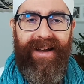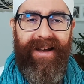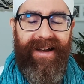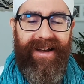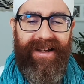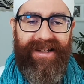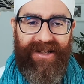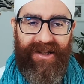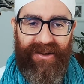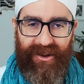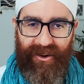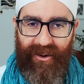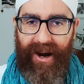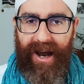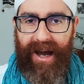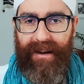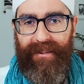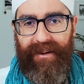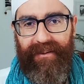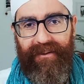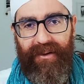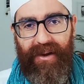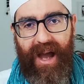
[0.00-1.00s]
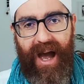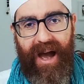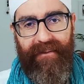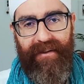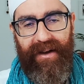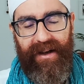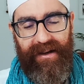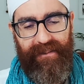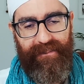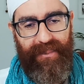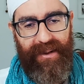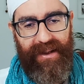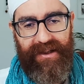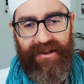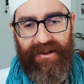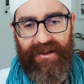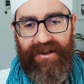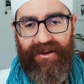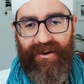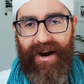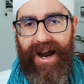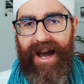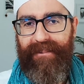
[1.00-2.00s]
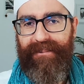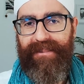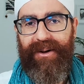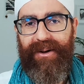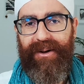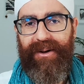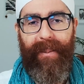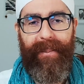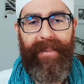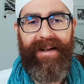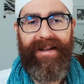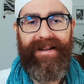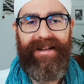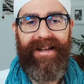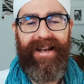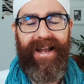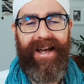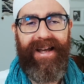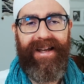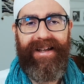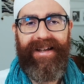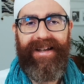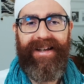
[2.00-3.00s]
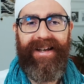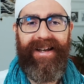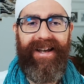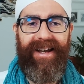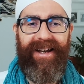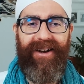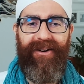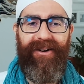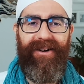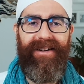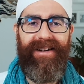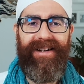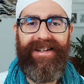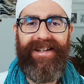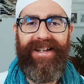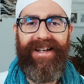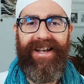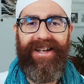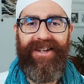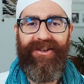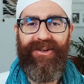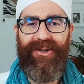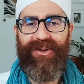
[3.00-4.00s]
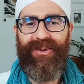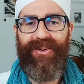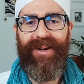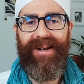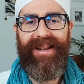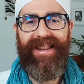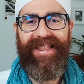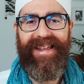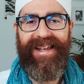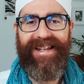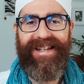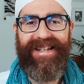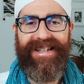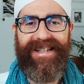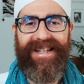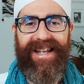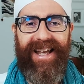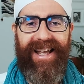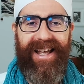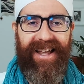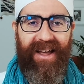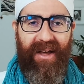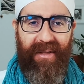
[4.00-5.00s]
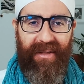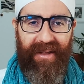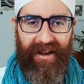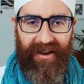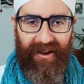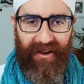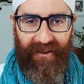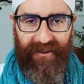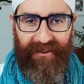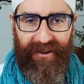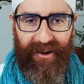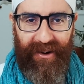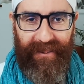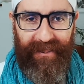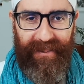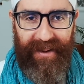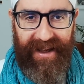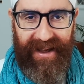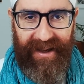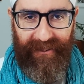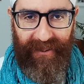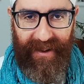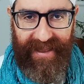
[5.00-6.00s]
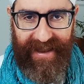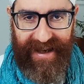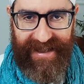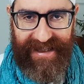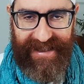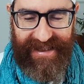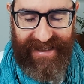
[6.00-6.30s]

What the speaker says: subscribe, if you haven't, please subscribe, comment, like, all the usual things. Thank you for being with us,